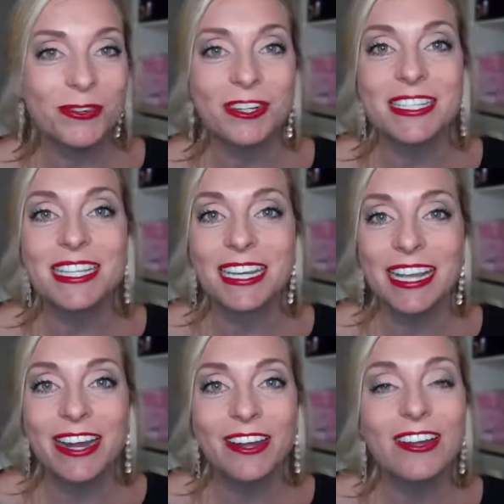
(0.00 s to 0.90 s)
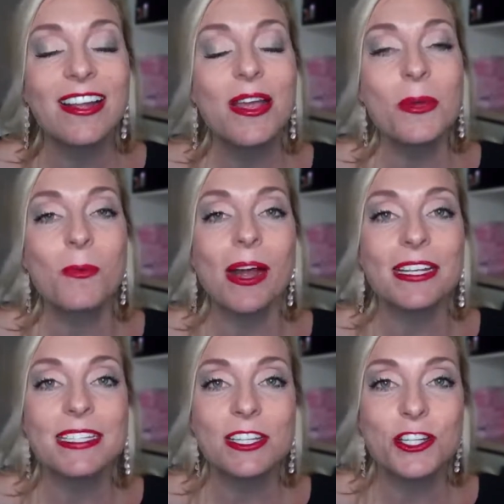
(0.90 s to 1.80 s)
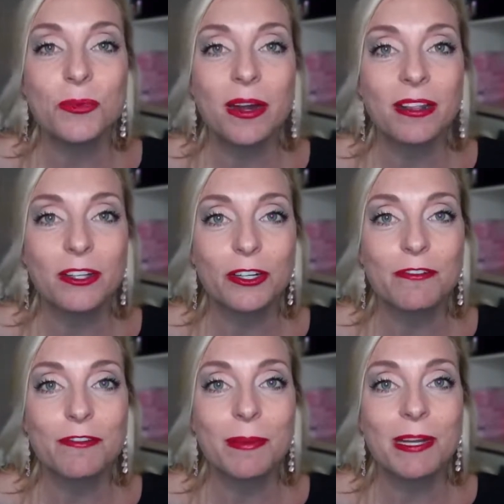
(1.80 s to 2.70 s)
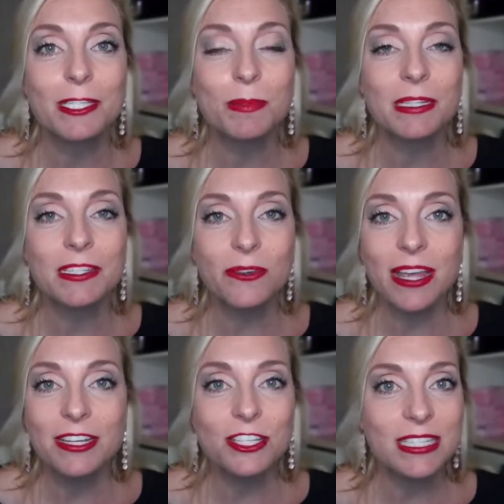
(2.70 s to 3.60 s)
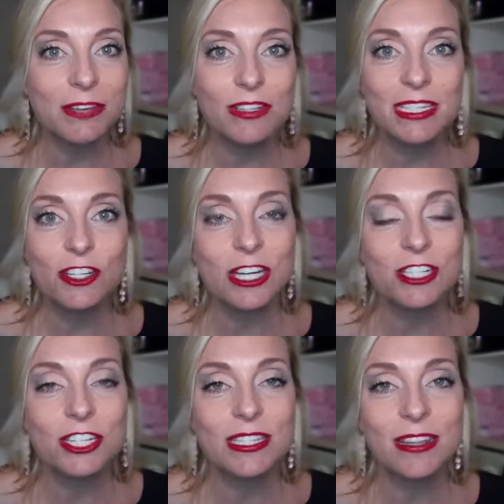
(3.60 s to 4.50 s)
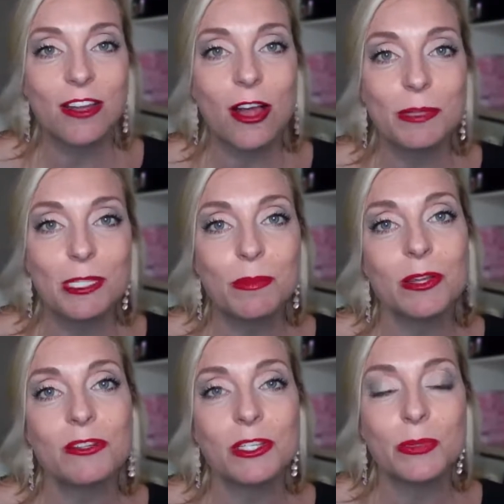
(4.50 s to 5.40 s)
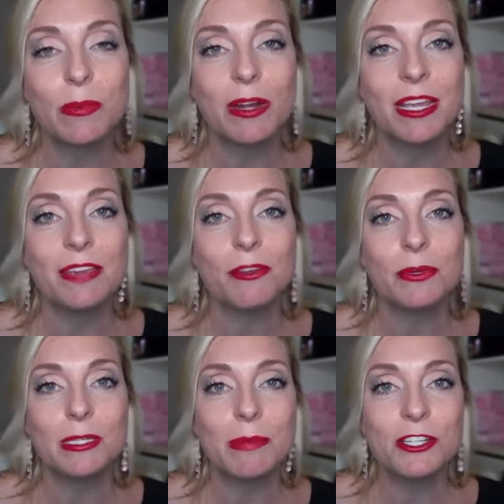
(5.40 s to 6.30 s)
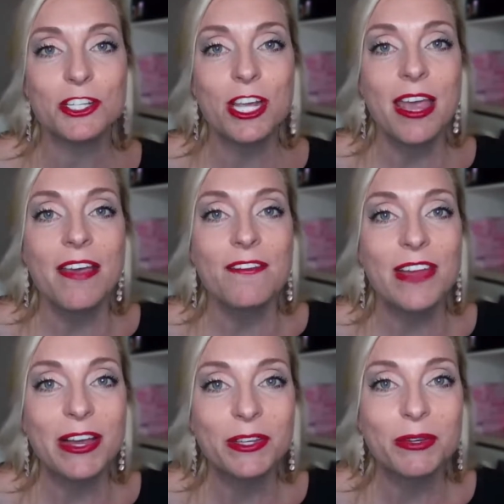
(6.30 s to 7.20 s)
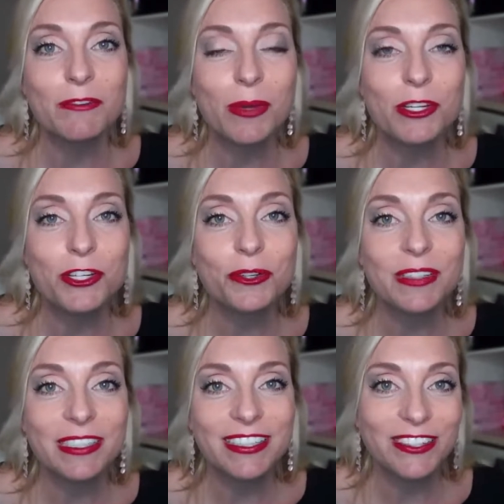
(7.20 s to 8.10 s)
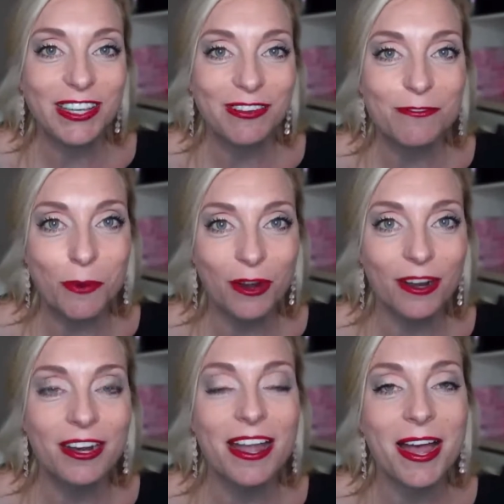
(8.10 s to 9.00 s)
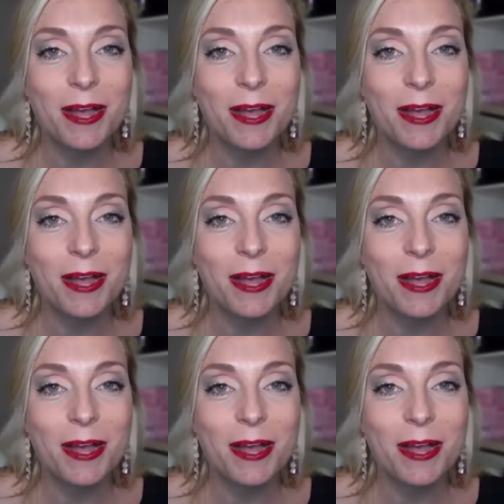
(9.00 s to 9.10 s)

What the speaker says: or skincare wise that you want to learn from us, please go ahead and just give us suggestions in the comments below, because we want to give you as much value of what you're really looking for